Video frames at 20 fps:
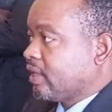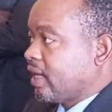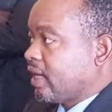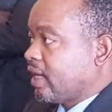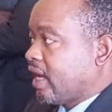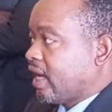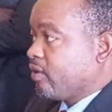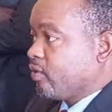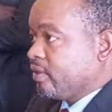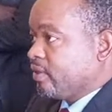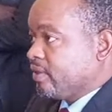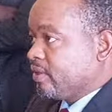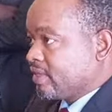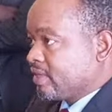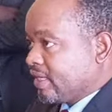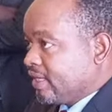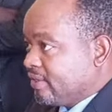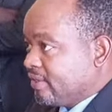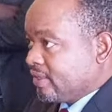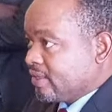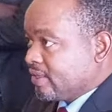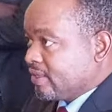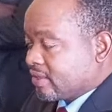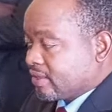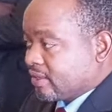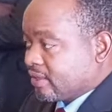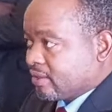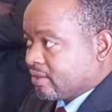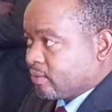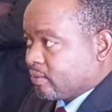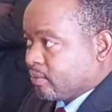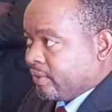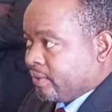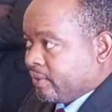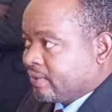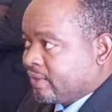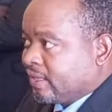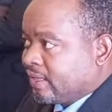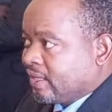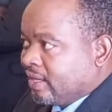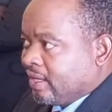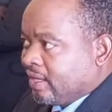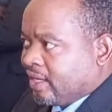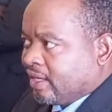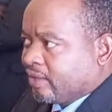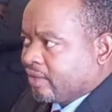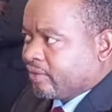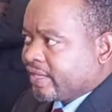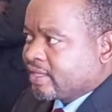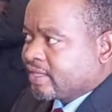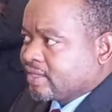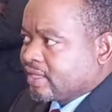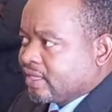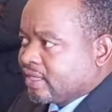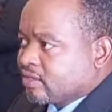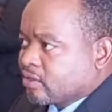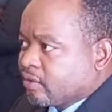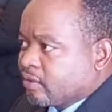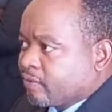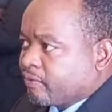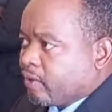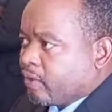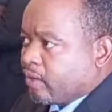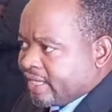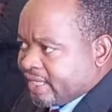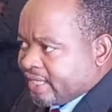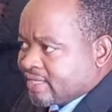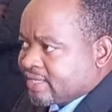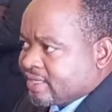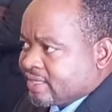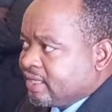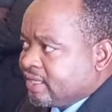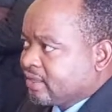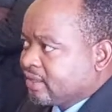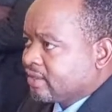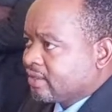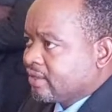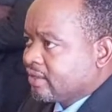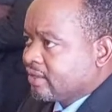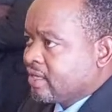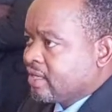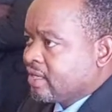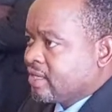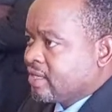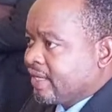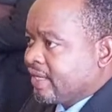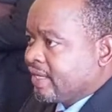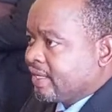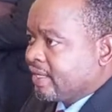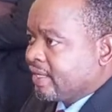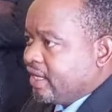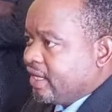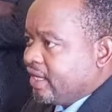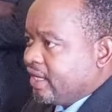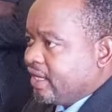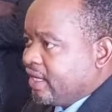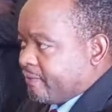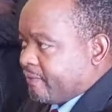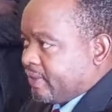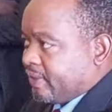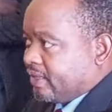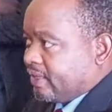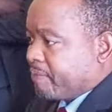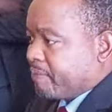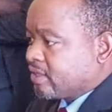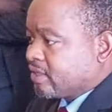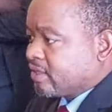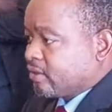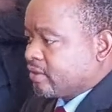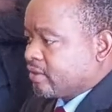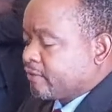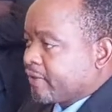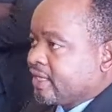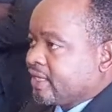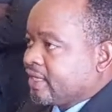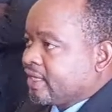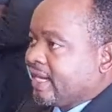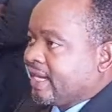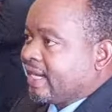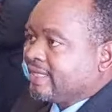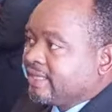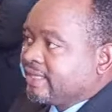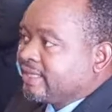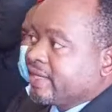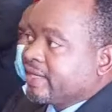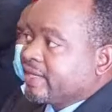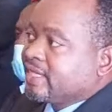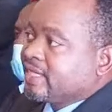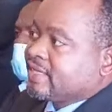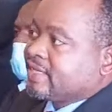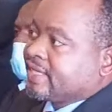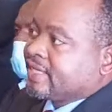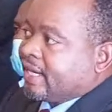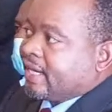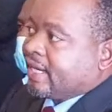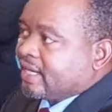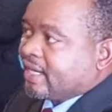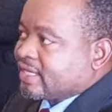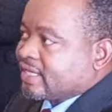And we say this with a great sense of honesty, that if the Patriot Front had deregistered us,